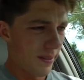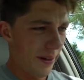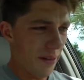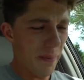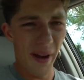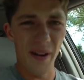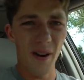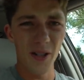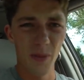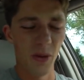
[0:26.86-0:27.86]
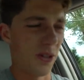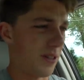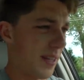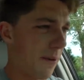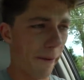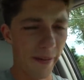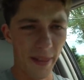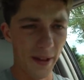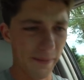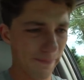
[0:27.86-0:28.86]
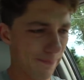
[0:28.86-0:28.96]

I don't think my car's supposed to sound like that.